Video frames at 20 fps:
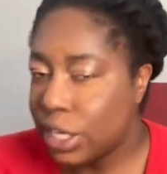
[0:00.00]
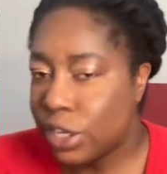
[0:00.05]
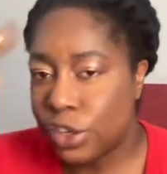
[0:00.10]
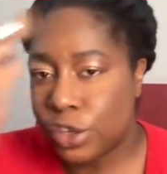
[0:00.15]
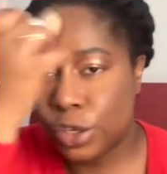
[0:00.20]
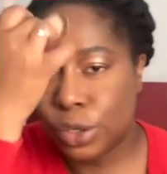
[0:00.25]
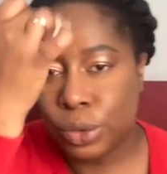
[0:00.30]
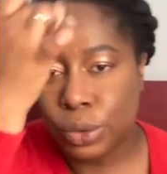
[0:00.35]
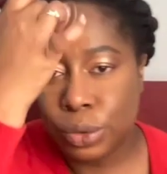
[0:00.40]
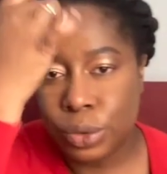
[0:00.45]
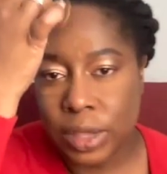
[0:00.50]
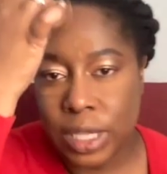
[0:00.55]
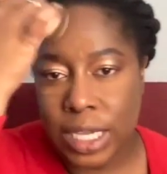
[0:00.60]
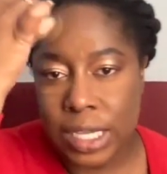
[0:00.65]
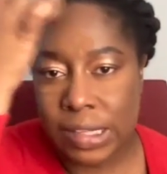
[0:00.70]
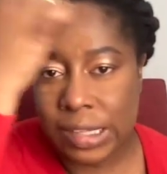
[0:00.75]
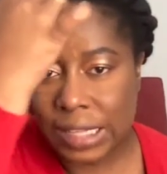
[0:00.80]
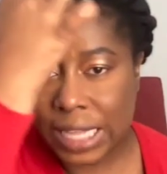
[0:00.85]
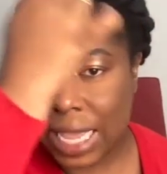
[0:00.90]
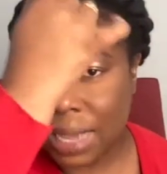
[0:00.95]
to the
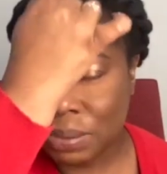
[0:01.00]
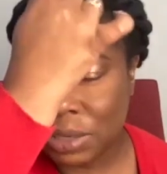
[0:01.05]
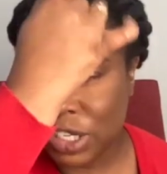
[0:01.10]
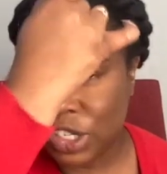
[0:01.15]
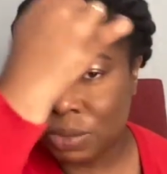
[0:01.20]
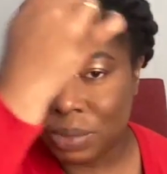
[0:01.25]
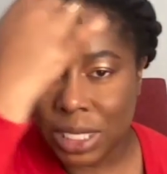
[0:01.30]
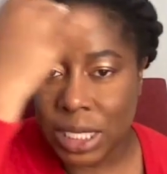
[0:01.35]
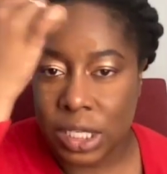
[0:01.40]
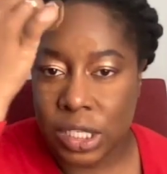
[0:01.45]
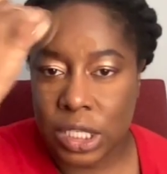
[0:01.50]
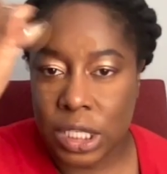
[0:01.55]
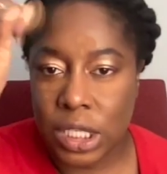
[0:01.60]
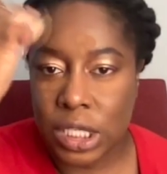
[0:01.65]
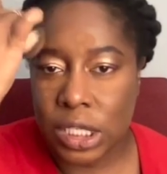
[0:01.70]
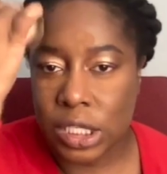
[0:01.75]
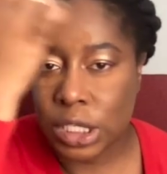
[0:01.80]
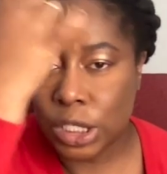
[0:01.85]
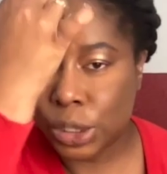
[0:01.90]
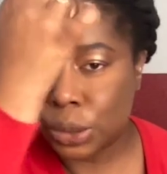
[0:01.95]
establishment, to
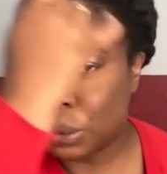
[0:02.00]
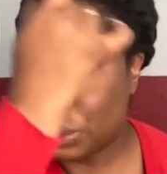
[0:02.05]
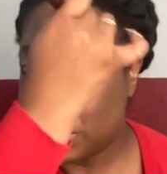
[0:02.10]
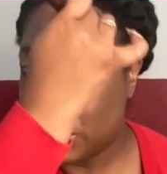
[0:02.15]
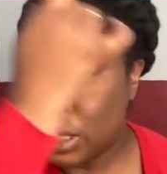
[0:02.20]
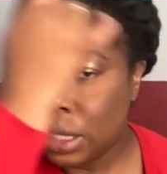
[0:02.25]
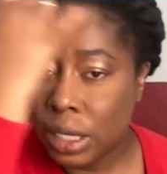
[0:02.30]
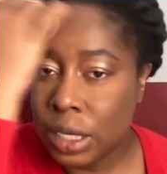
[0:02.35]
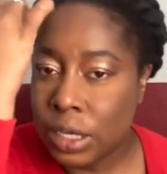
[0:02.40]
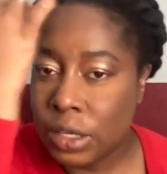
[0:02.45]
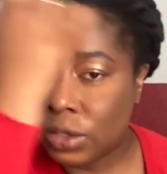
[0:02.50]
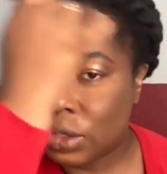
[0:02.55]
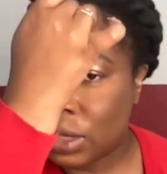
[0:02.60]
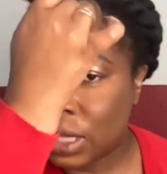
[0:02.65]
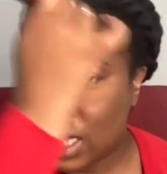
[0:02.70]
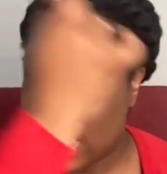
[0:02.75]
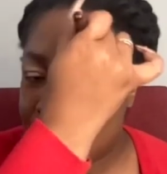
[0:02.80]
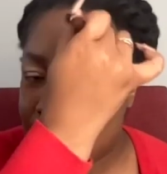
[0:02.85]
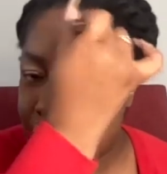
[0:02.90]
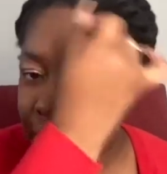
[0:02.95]
the zoo. So
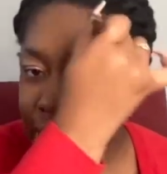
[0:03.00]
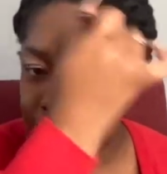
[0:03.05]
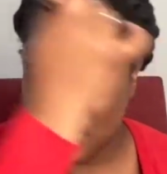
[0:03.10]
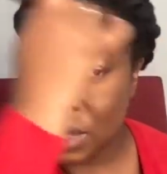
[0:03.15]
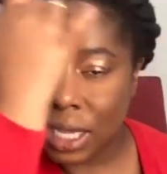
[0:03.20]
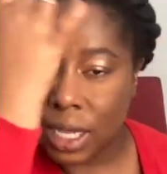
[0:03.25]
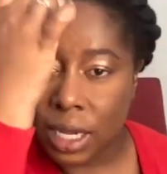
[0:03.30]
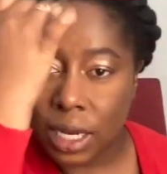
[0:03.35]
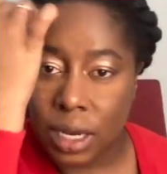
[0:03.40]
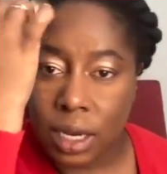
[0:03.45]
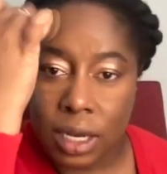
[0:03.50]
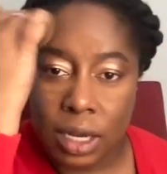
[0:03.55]
they came in,